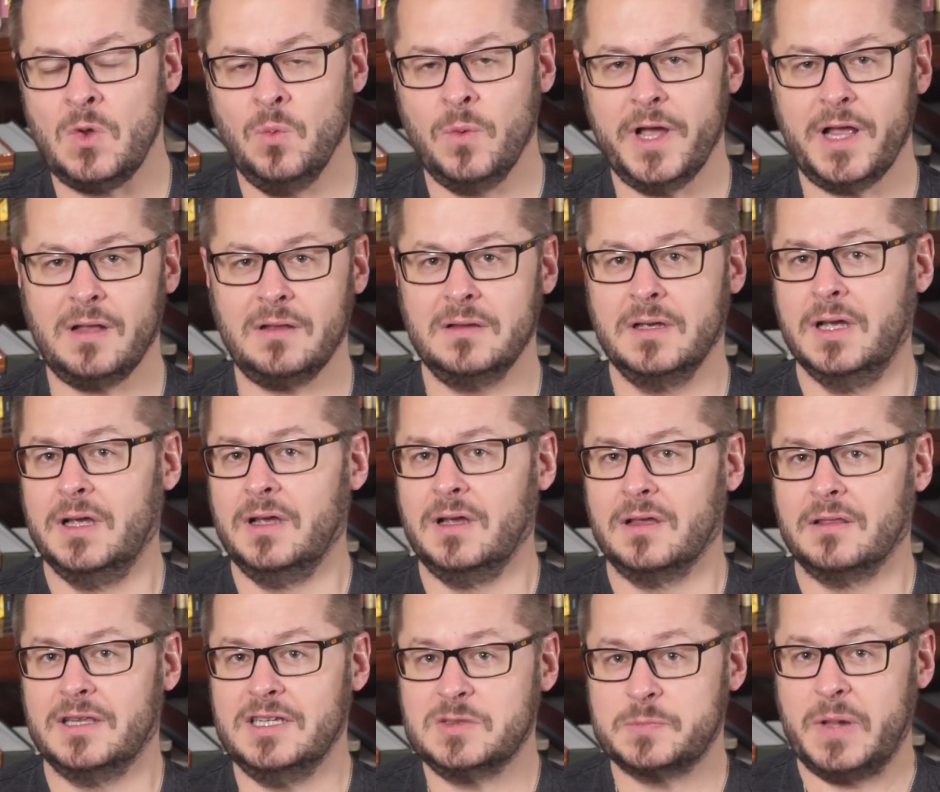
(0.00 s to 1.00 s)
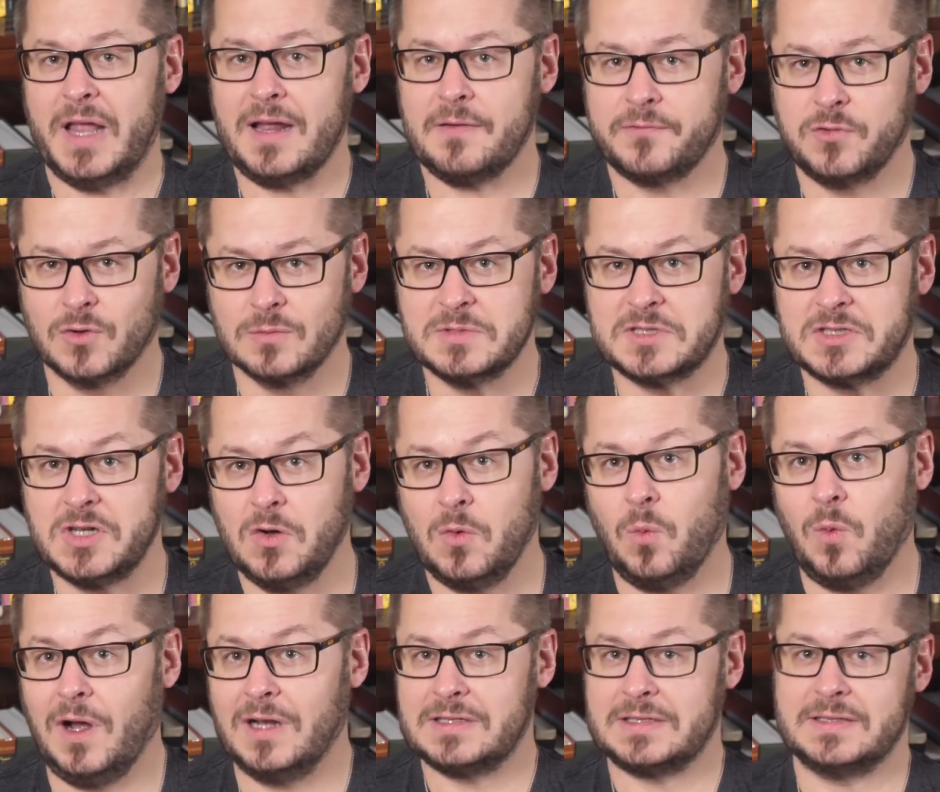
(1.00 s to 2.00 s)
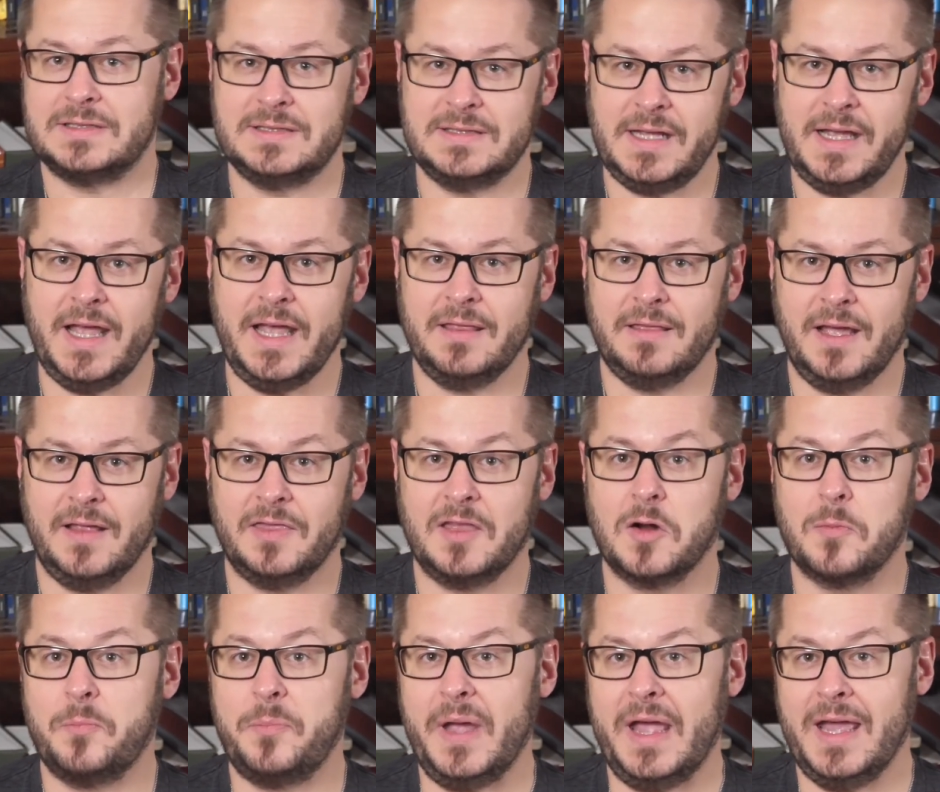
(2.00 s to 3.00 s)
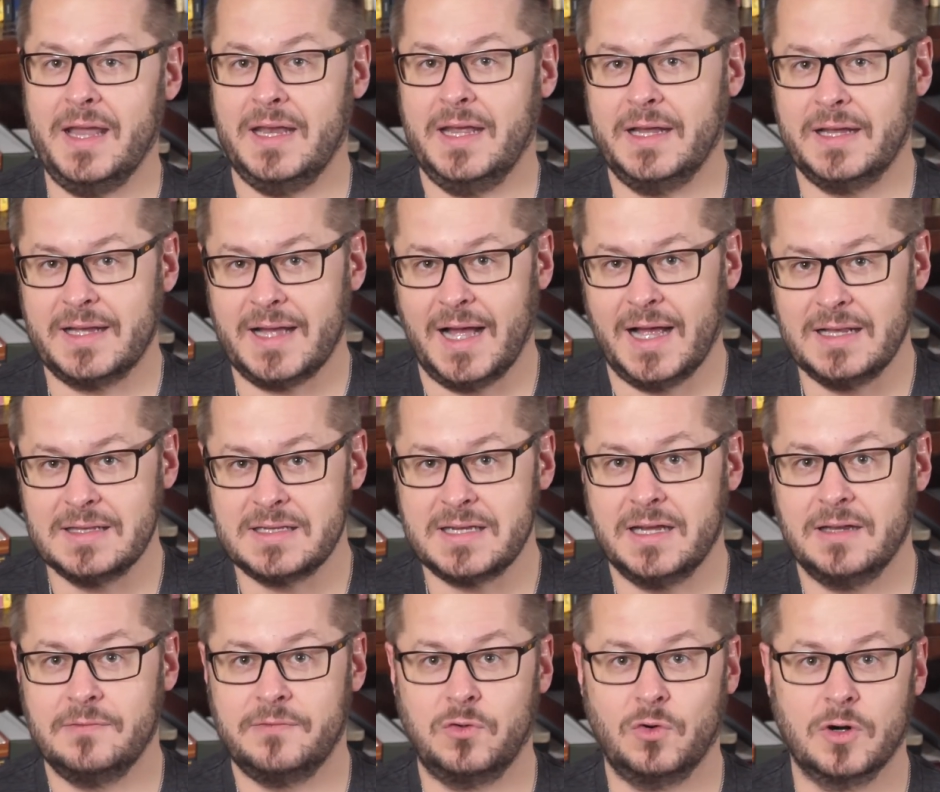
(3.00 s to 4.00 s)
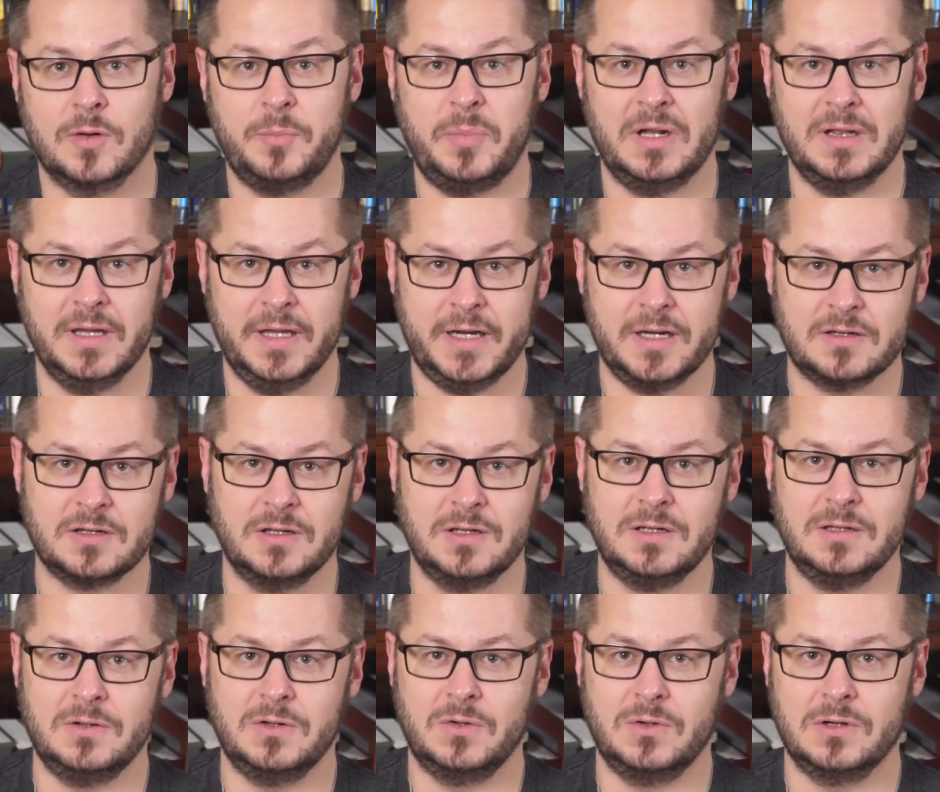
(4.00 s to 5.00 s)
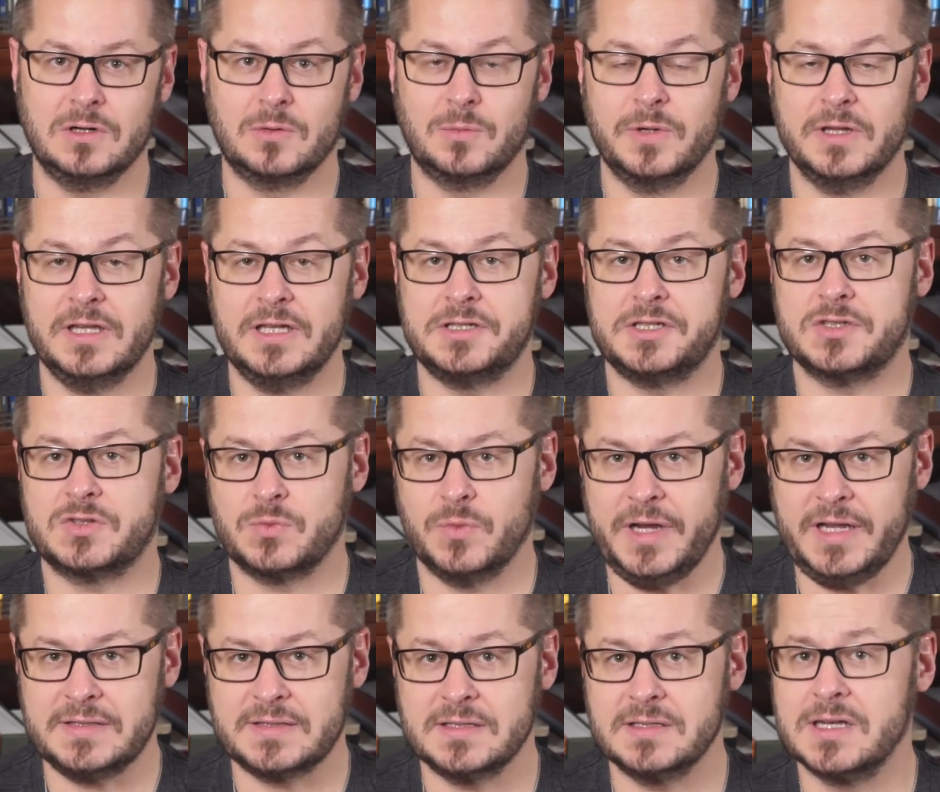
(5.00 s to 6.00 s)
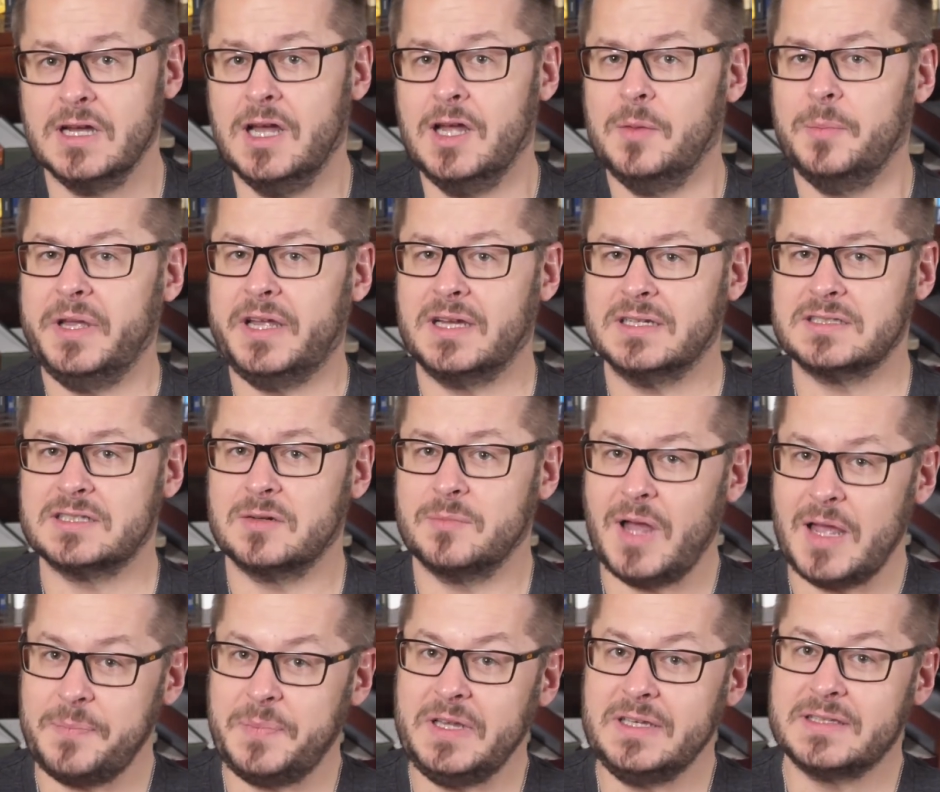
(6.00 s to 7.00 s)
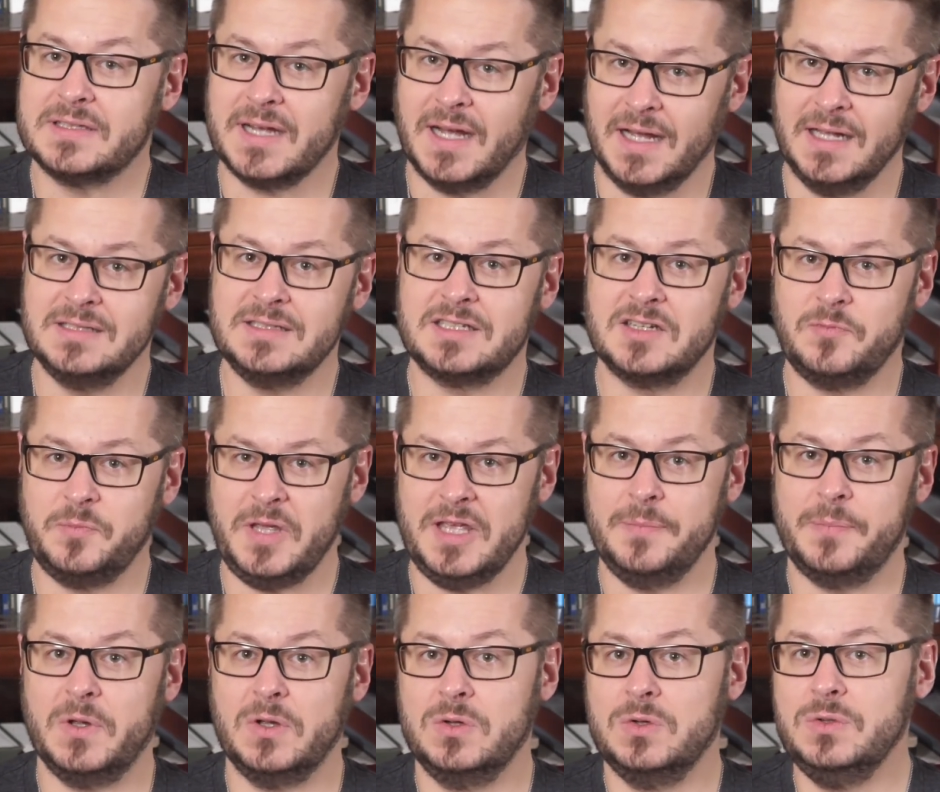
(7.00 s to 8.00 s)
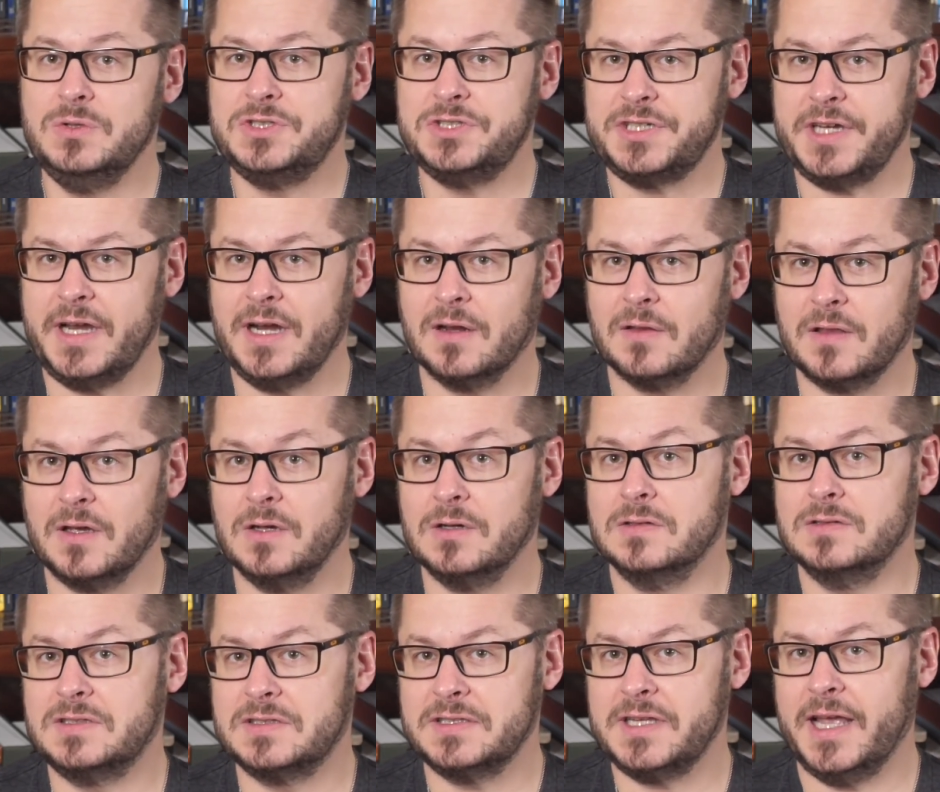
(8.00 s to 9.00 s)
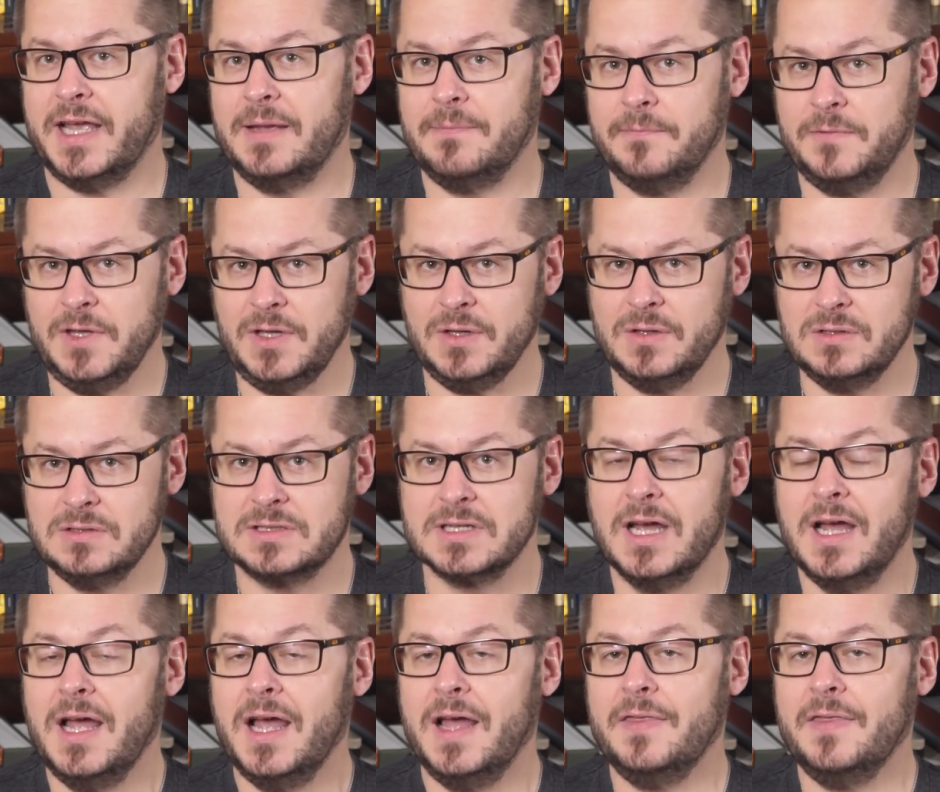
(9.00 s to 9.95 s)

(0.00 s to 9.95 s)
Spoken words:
Well, these platforms don't want to say that they're banning content for political or religious reasons because there might be tons of people who share those same views,